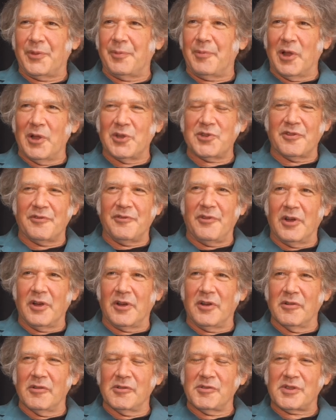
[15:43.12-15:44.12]
with the pleasure
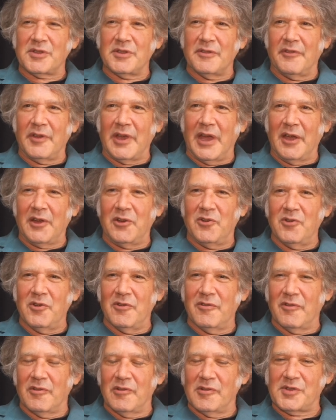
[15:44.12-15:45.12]
fuckers and the
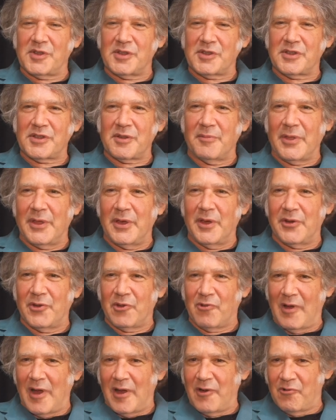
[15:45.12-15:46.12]
Vancouvers and some of the
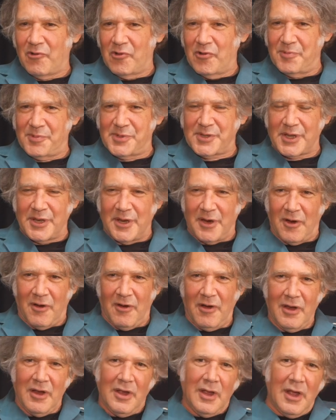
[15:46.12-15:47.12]
underground groups
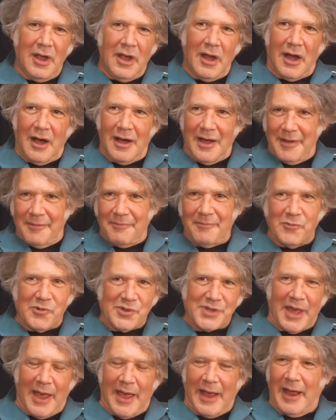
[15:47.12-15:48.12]
there, I
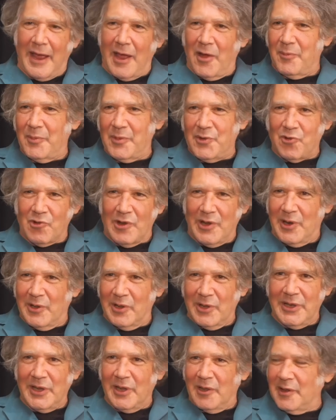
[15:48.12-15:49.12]
was hanging out in Madrid
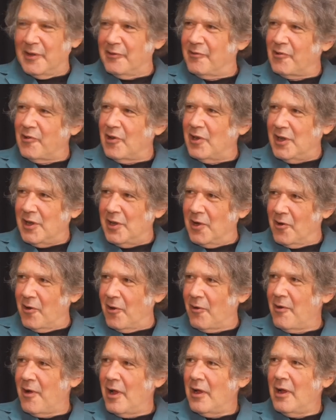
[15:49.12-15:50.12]
illegally for a
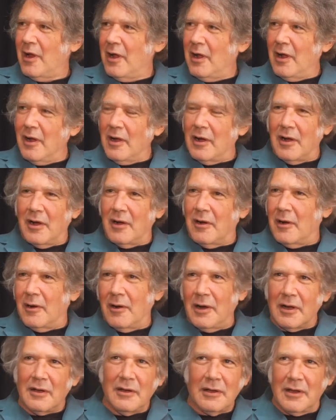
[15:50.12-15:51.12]
year, uh,